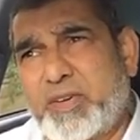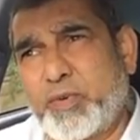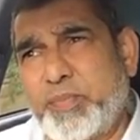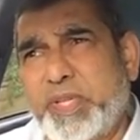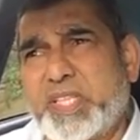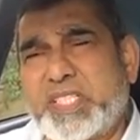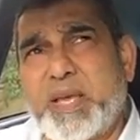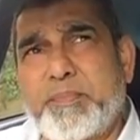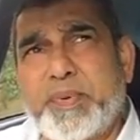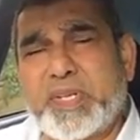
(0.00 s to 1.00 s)
could be the
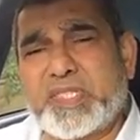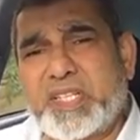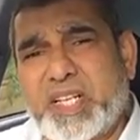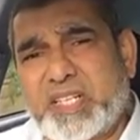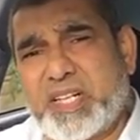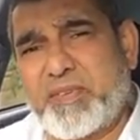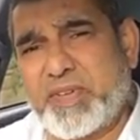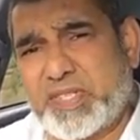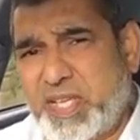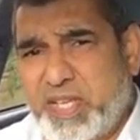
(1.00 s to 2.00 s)
same person that
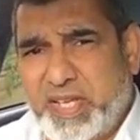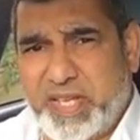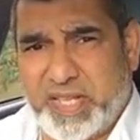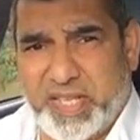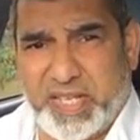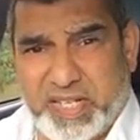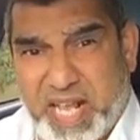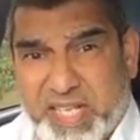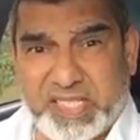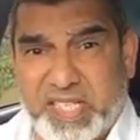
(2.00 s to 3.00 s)
travels in the
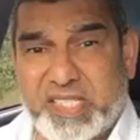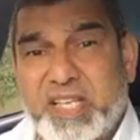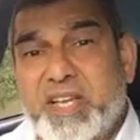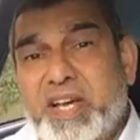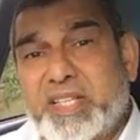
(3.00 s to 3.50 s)
taxis,